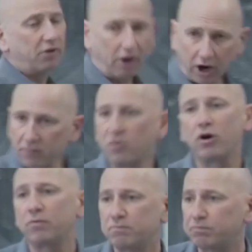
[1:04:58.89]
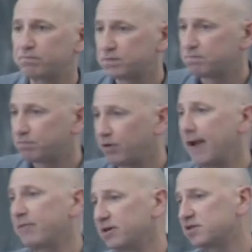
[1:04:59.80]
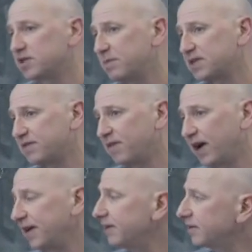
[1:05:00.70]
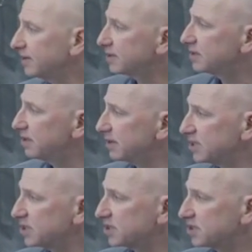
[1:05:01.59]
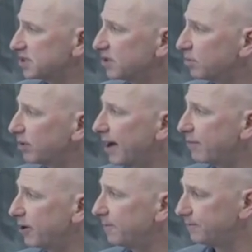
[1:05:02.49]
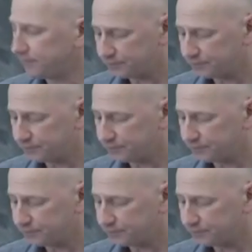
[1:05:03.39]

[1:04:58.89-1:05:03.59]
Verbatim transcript: there are more parameters to specify. It, there isn't just a single parameter.